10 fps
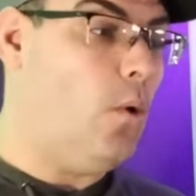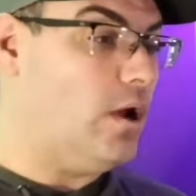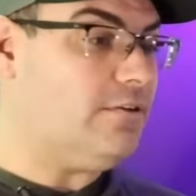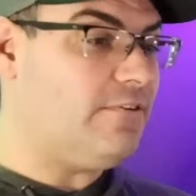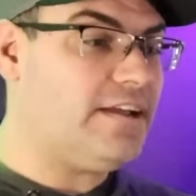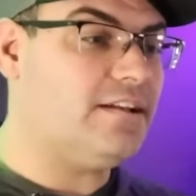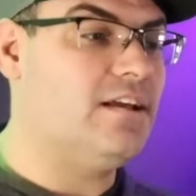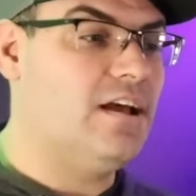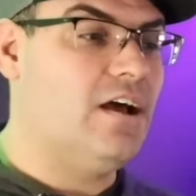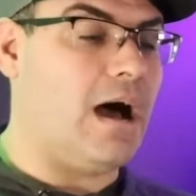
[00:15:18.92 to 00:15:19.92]
What if I
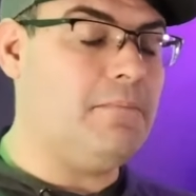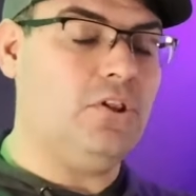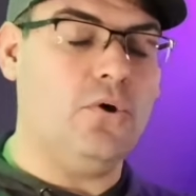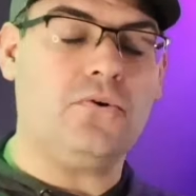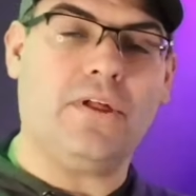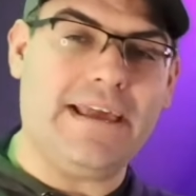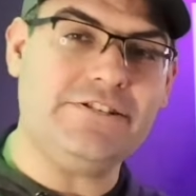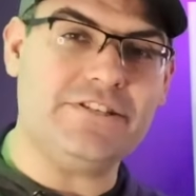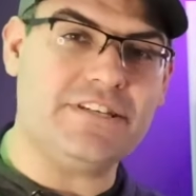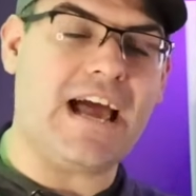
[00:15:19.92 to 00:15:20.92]
could, I'm a local
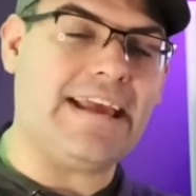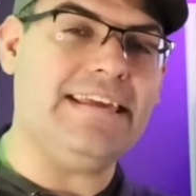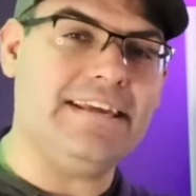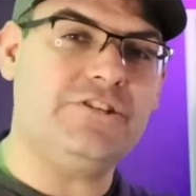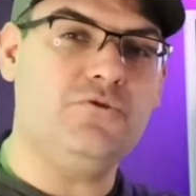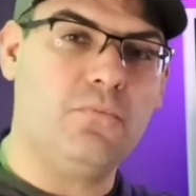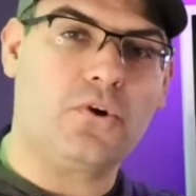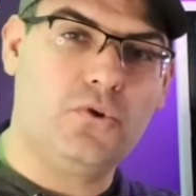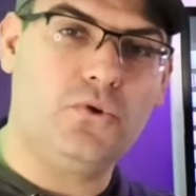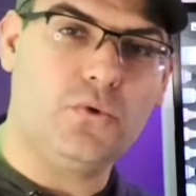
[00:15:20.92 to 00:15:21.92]
agency, I can get you
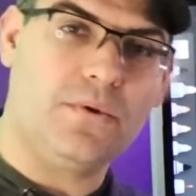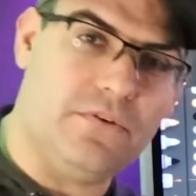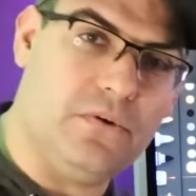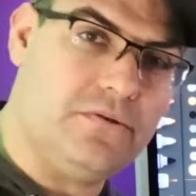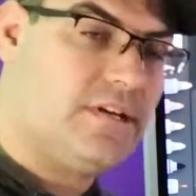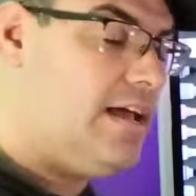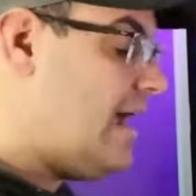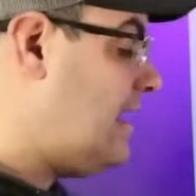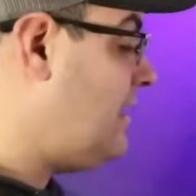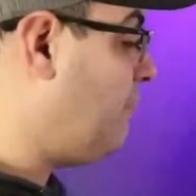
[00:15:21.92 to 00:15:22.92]
more Google reviews.
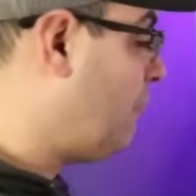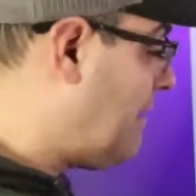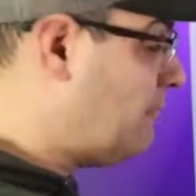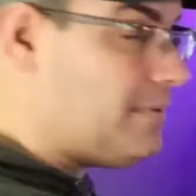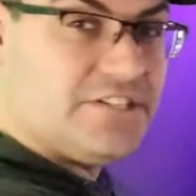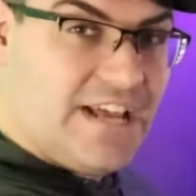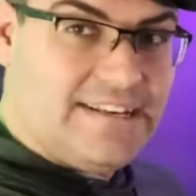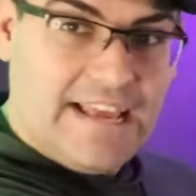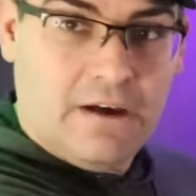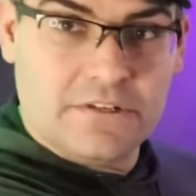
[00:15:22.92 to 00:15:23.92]
And they've probably
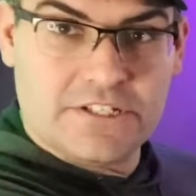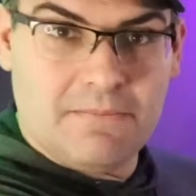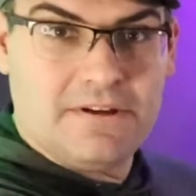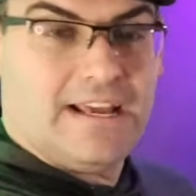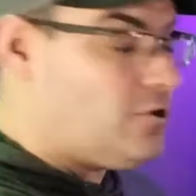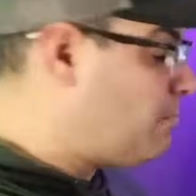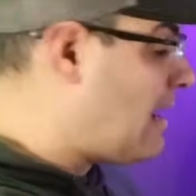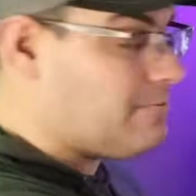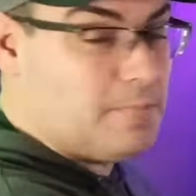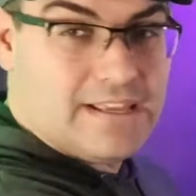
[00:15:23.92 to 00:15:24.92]
sat down with someone and they're
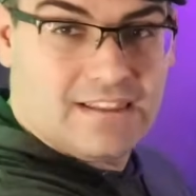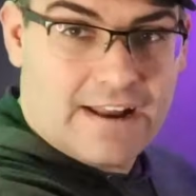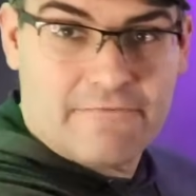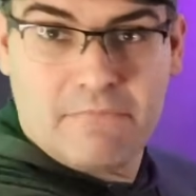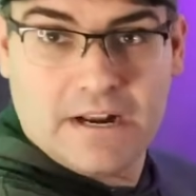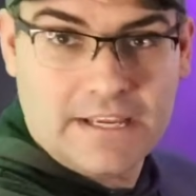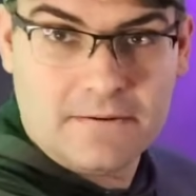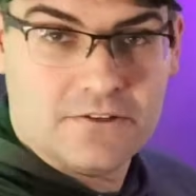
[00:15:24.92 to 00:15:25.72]
probably a lot of money.